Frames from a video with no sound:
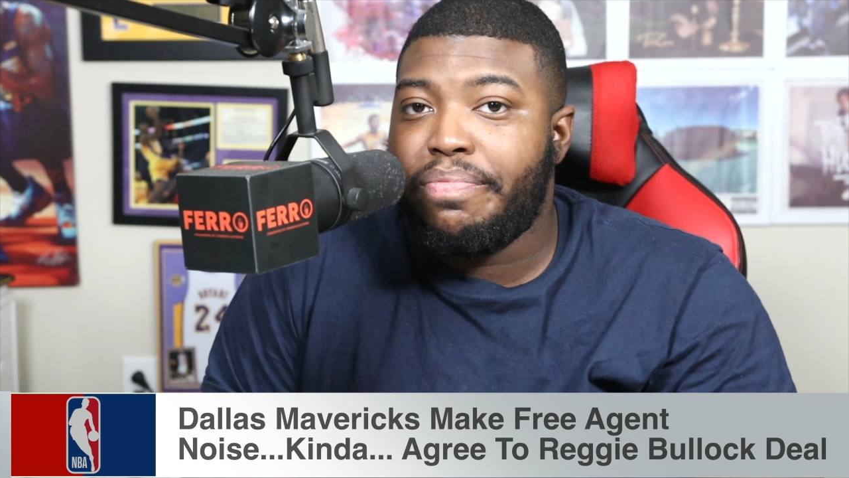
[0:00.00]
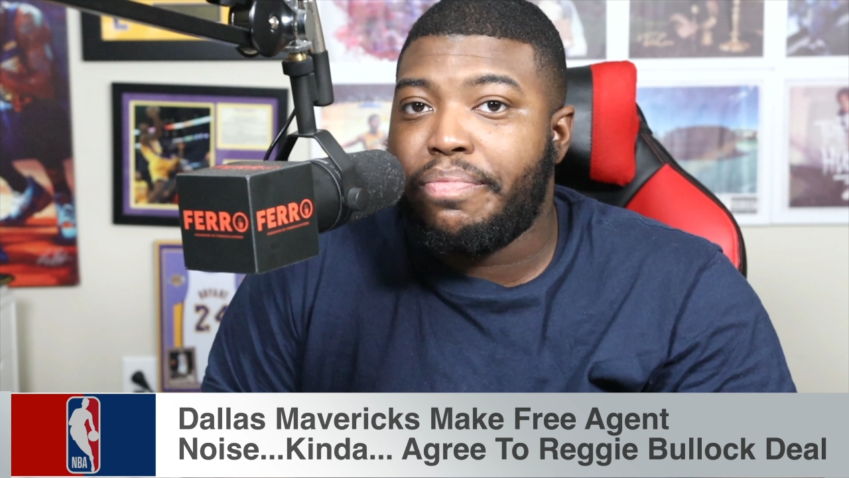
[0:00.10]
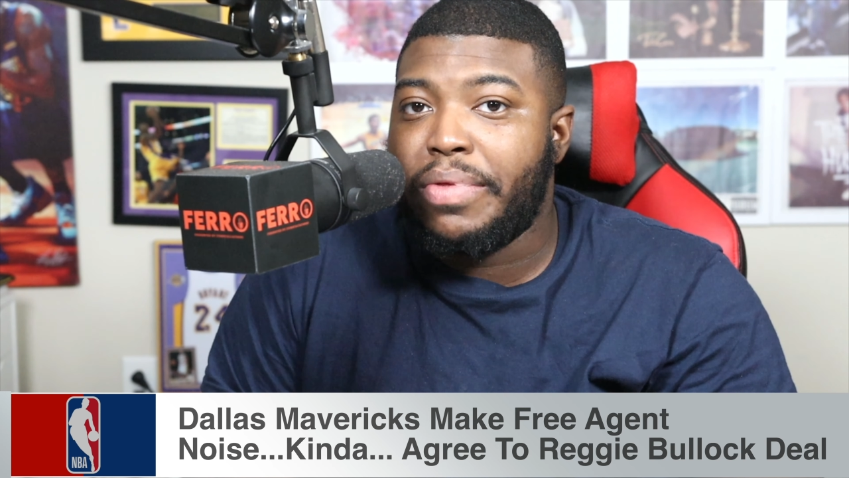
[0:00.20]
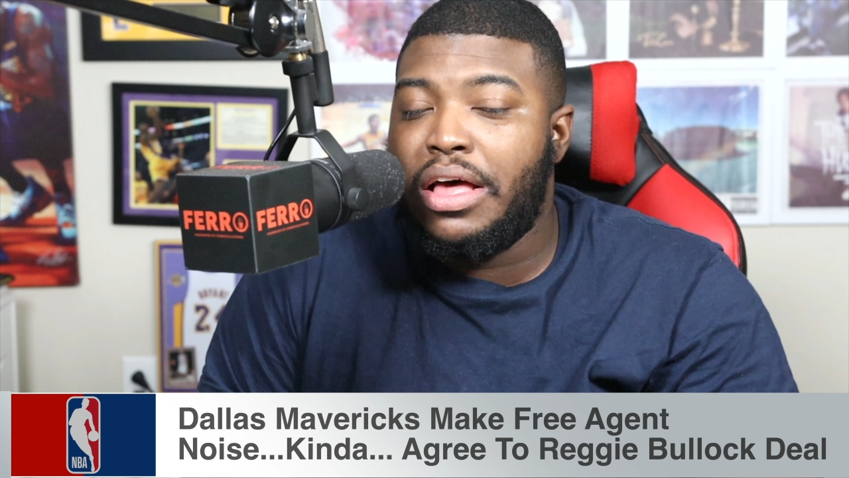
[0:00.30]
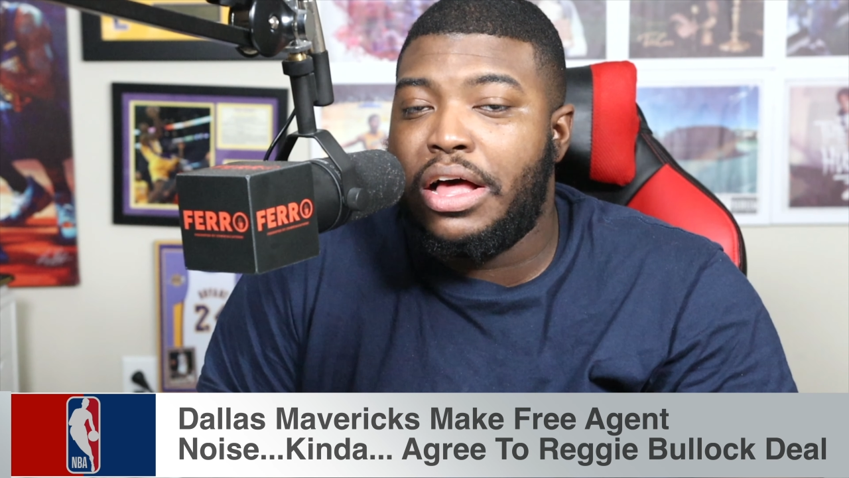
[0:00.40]

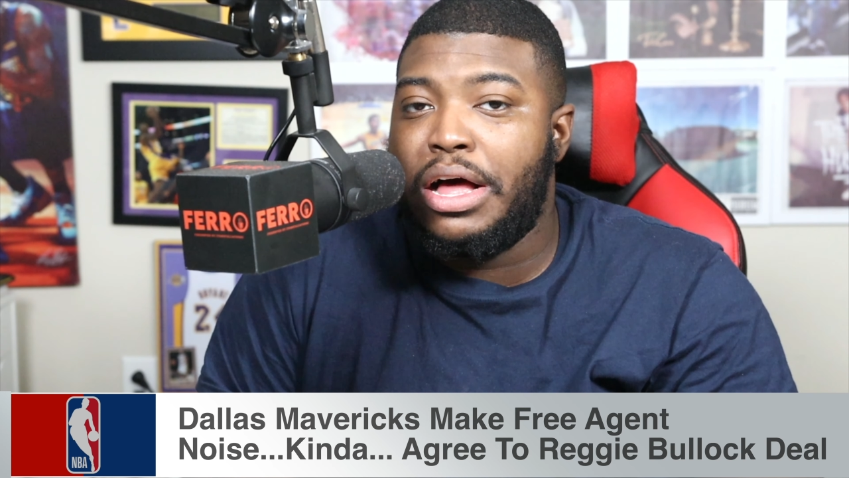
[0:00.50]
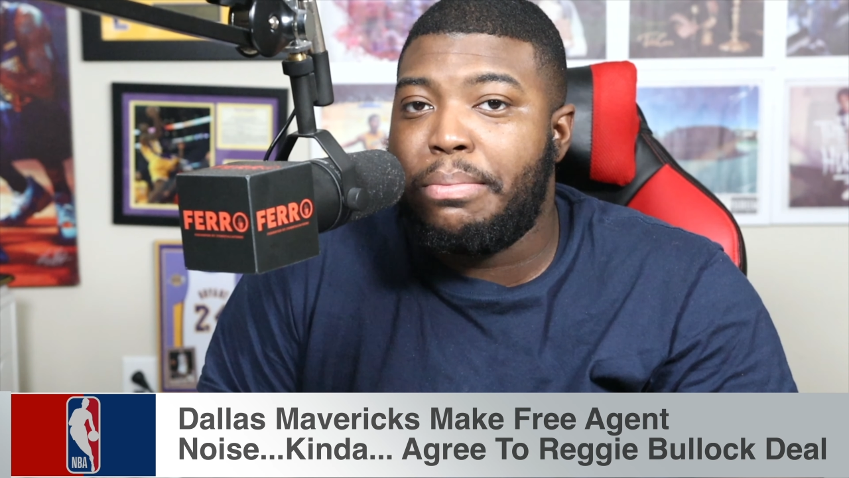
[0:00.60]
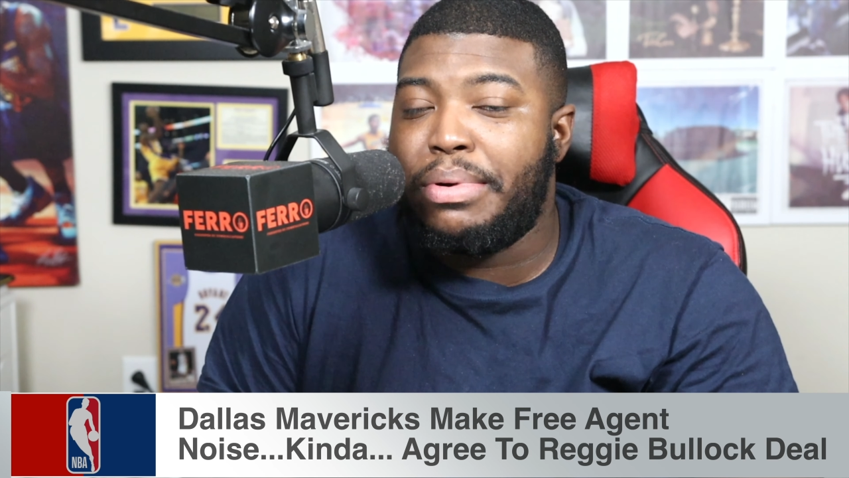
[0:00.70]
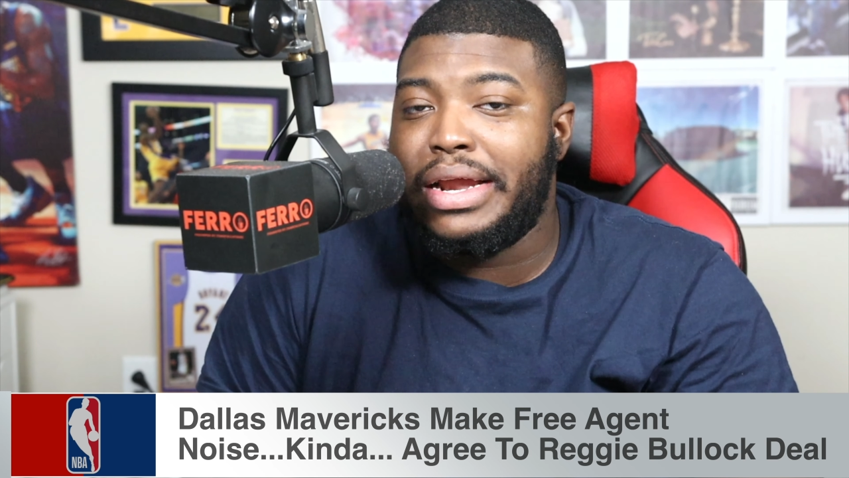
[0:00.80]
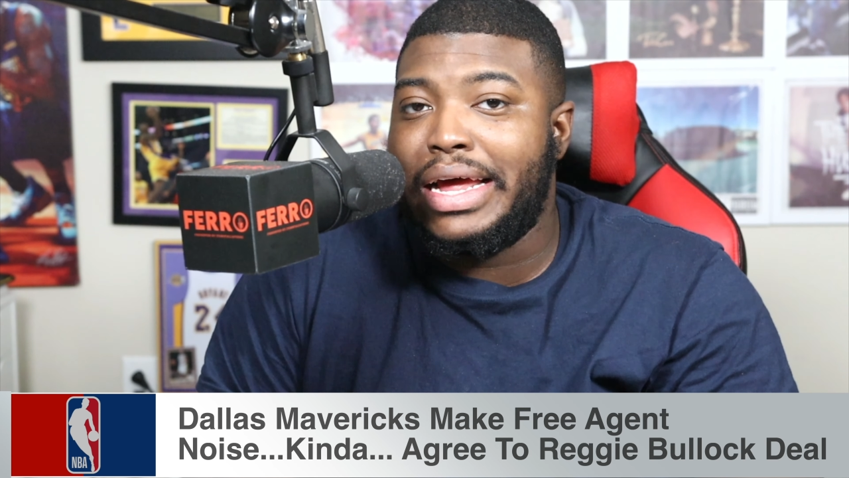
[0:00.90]
Um,
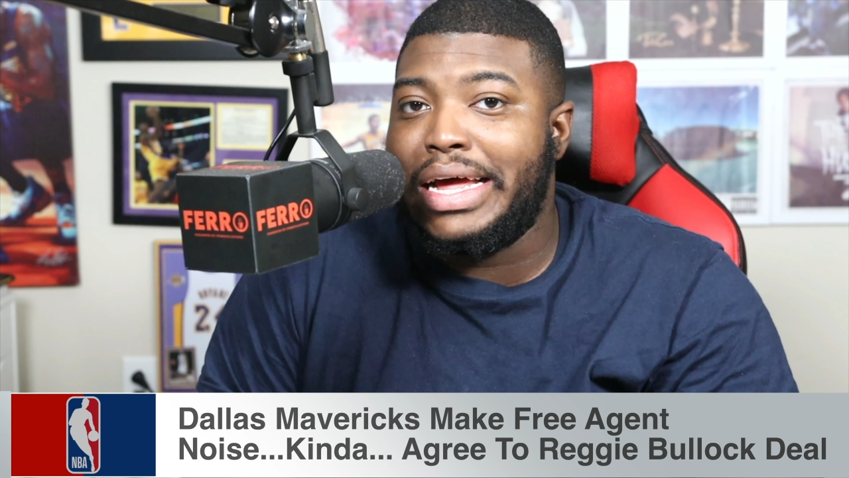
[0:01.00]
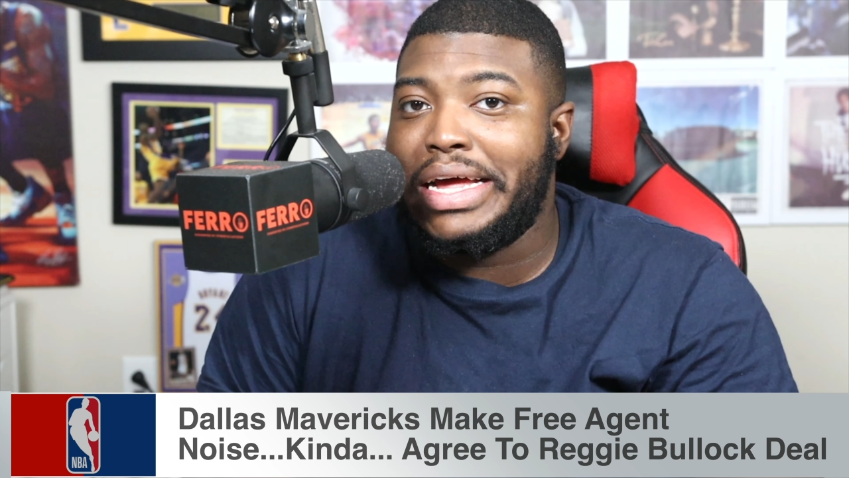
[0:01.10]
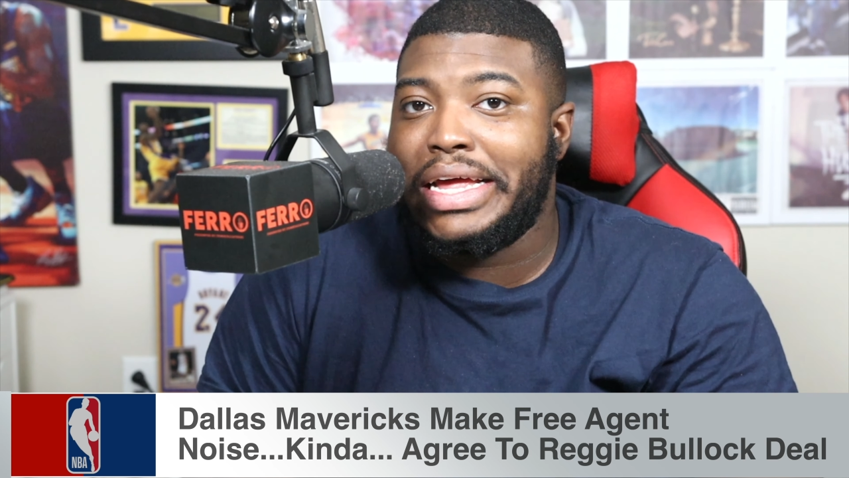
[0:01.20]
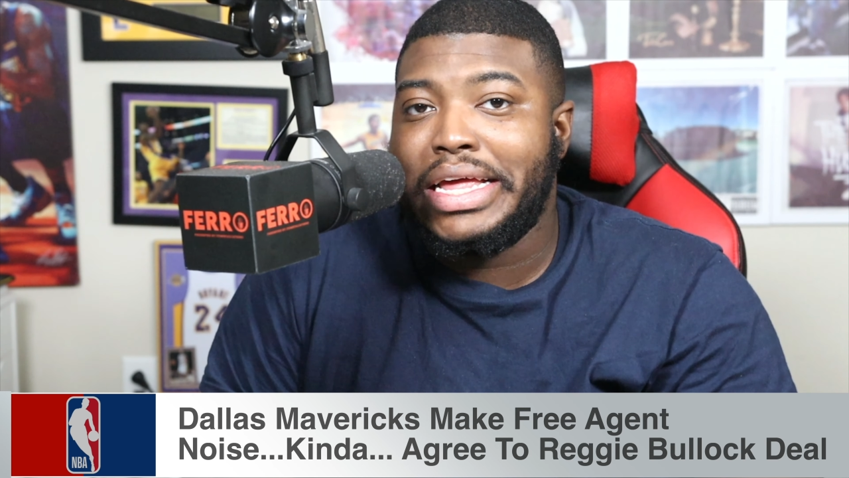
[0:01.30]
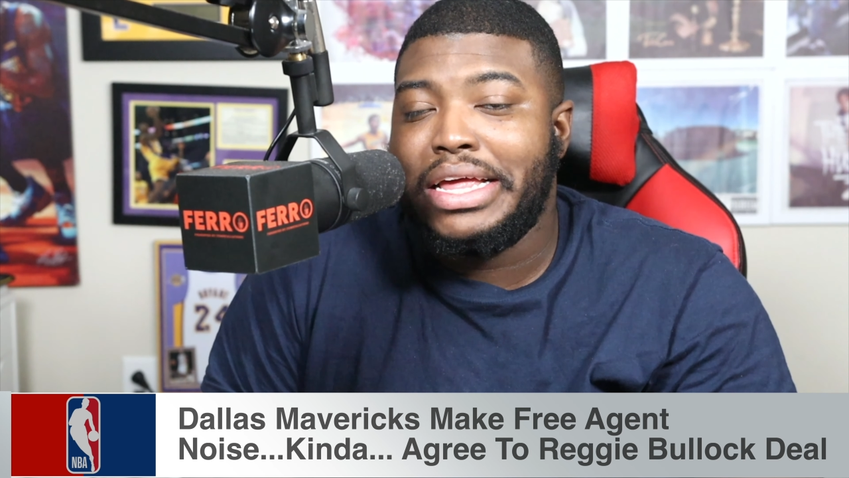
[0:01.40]
but uh,
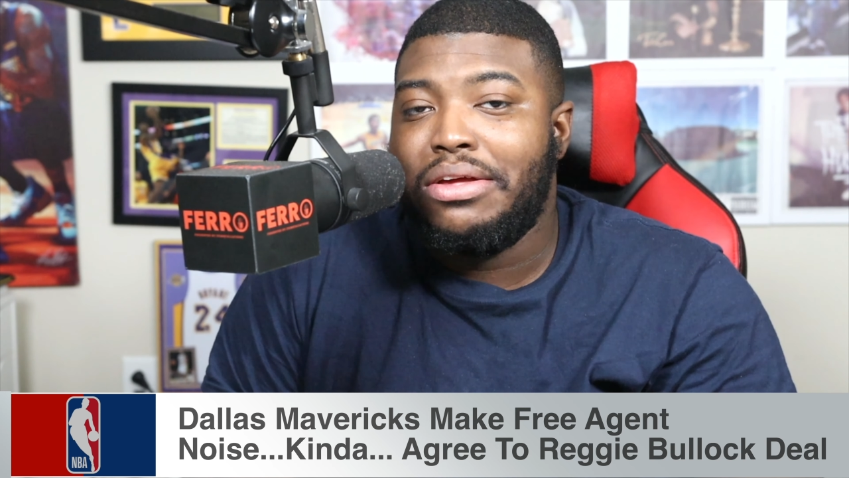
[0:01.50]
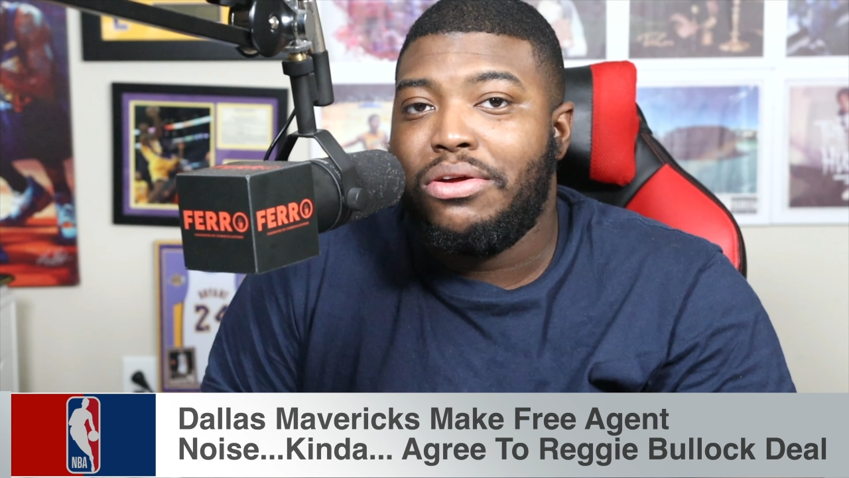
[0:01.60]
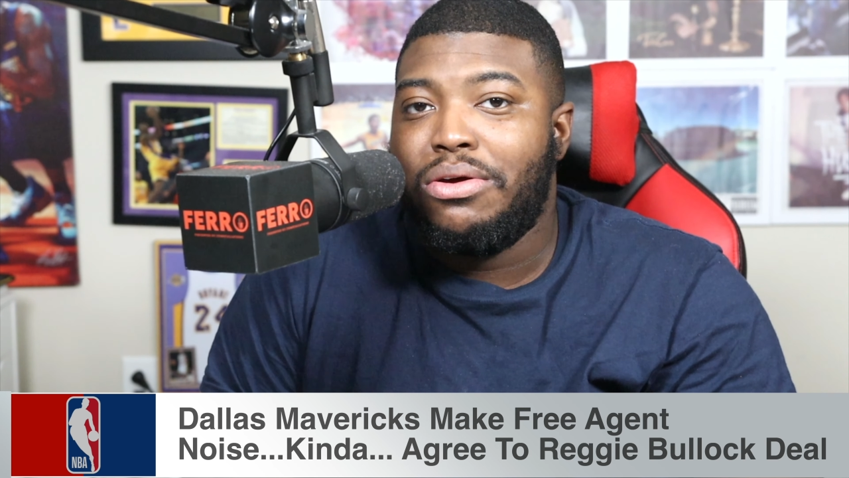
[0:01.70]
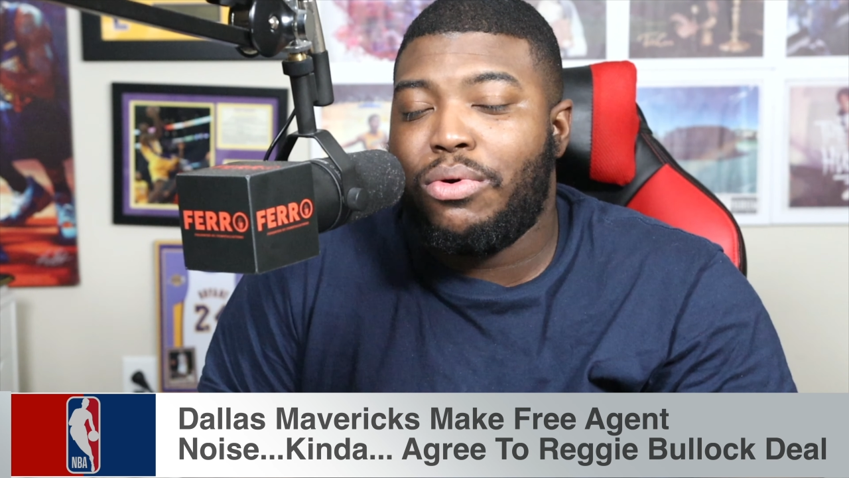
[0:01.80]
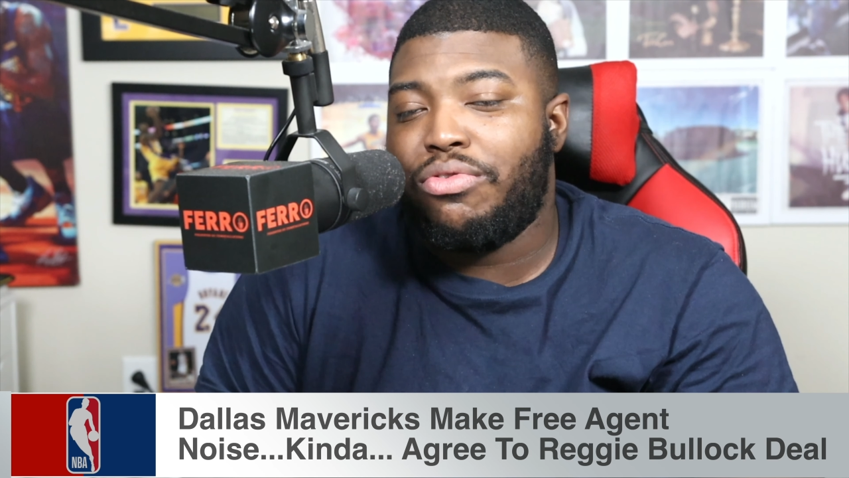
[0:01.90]

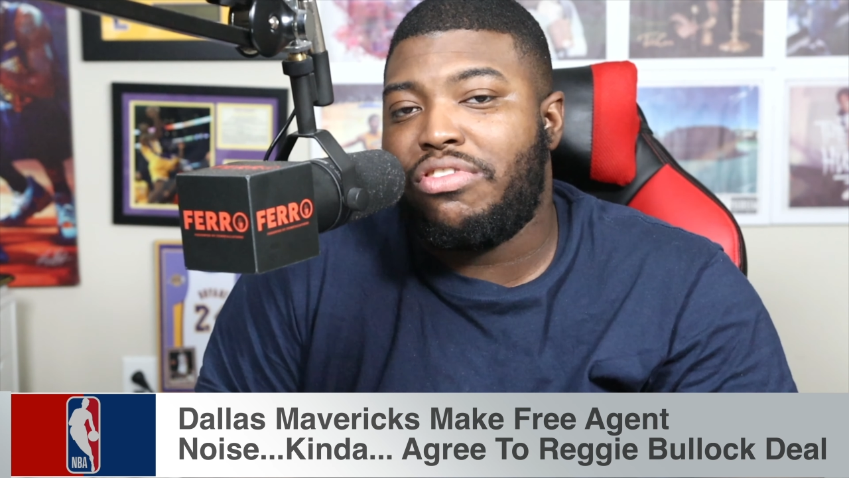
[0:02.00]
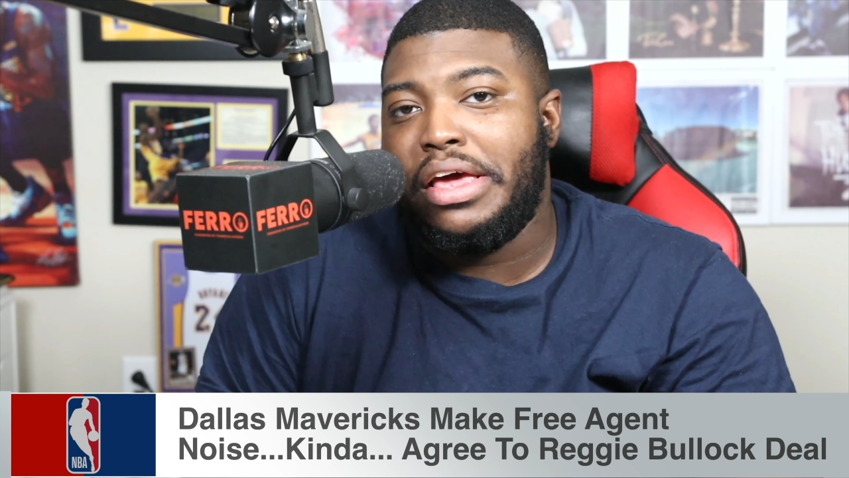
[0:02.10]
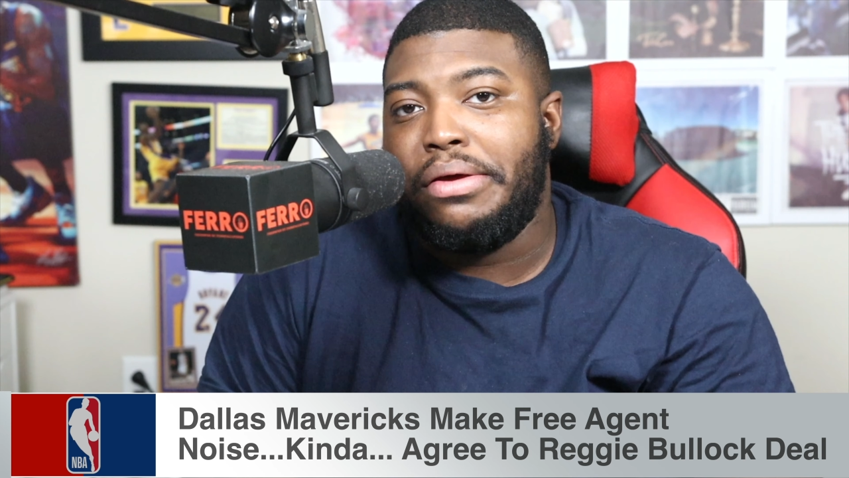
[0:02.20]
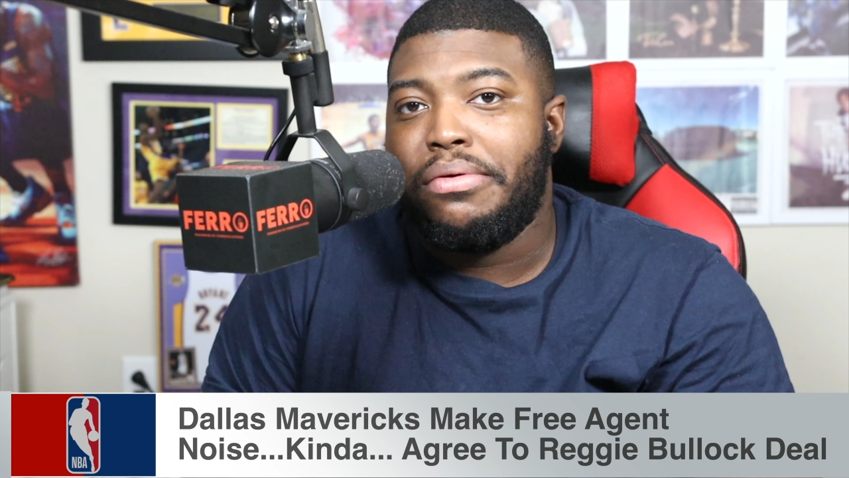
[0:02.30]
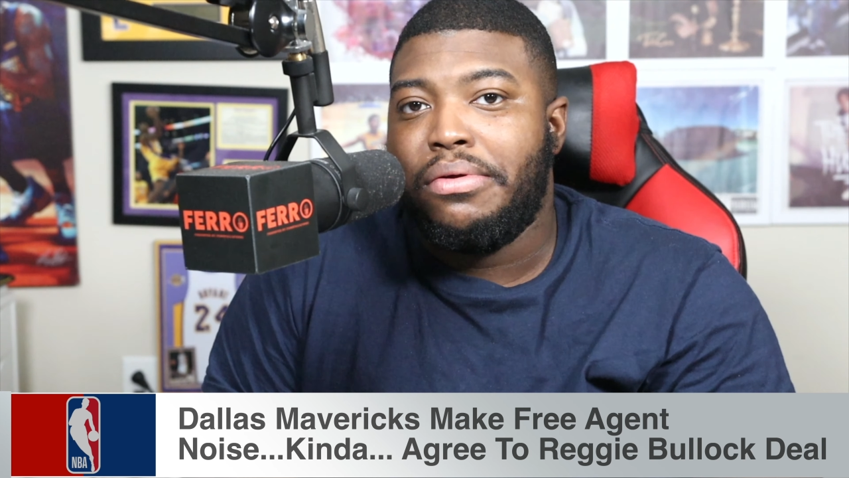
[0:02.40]
we'll see.